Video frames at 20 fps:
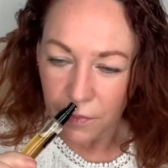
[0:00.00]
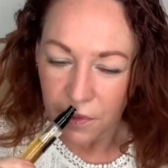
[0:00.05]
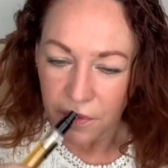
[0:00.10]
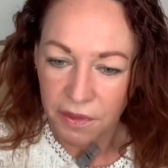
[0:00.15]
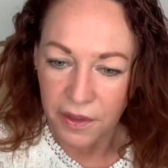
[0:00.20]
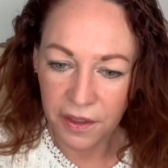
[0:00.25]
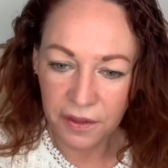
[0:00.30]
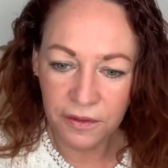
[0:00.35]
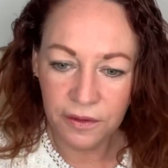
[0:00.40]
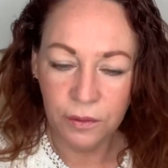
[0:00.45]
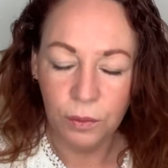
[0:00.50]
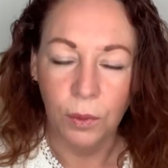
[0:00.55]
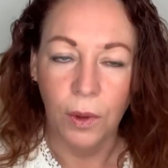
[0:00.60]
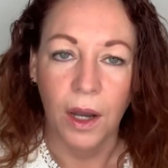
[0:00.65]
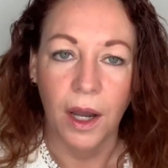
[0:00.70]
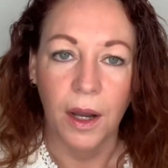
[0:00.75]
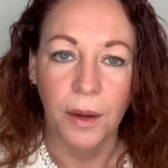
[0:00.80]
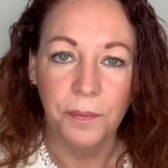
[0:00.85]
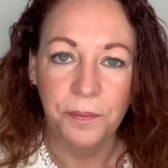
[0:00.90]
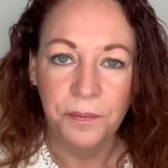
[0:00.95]
this
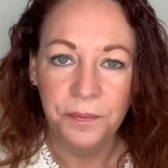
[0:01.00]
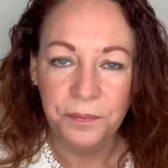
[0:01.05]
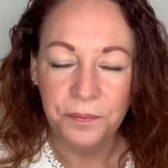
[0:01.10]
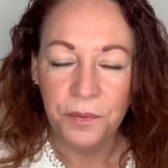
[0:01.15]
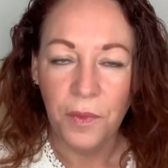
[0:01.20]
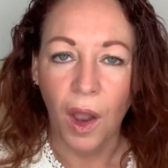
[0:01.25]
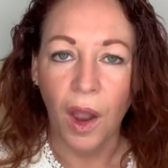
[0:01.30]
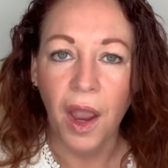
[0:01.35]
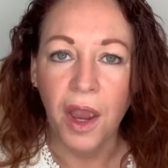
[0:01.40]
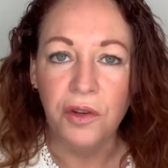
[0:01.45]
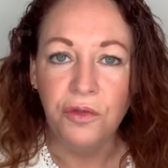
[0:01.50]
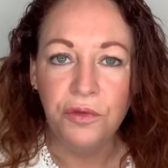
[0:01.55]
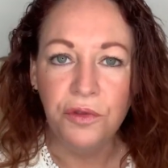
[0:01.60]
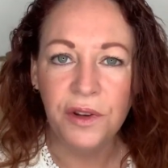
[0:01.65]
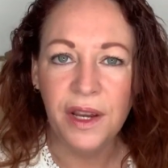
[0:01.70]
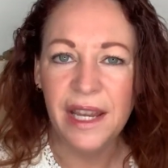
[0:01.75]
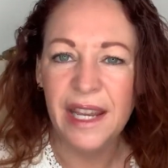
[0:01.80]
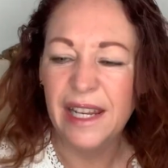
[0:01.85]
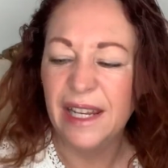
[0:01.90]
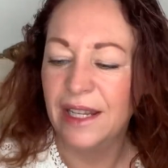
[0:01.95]
one I
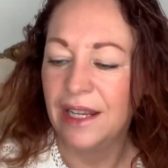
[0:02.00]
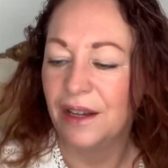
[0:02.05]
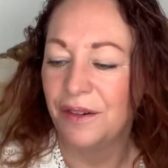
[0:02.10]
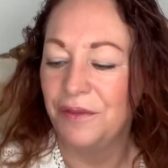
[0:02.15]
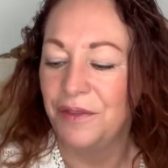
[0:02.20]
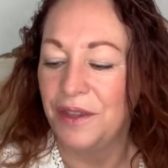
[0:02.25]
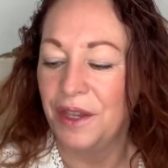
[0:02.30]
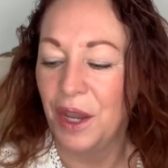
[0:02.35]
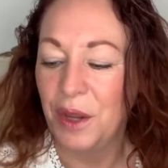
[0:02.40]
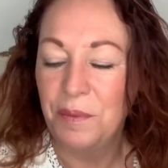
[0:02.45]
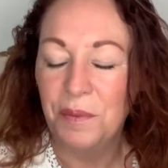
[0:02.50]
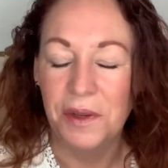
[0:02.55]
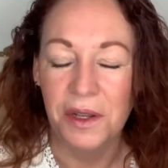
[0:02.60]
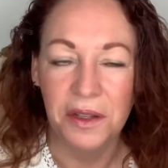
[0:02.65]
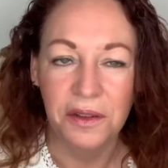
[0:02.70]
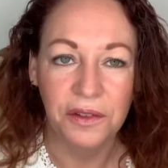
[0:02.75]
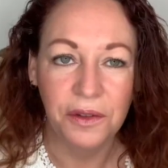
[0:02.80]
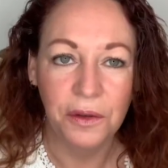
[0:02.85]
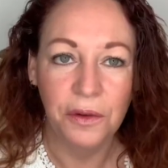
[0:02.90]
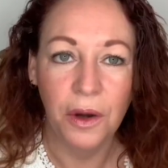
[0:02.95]
really love the
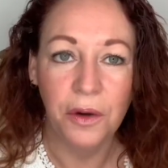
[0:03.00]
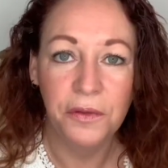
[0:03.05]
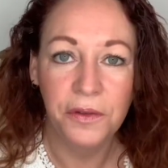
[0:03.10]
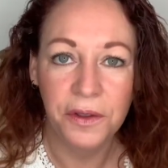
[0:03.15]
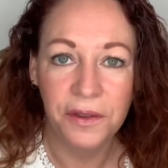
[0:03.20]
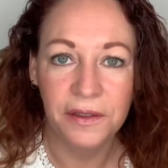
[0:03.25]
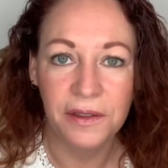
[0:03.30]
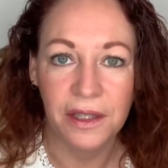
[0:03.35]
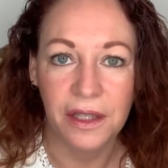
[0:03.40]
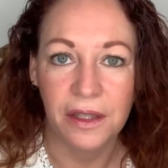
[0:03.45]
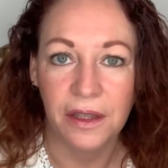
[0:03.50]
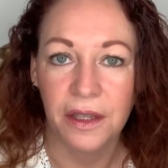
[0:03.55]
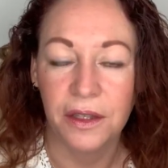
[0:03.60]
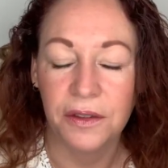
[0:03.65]
opening. So obviously it's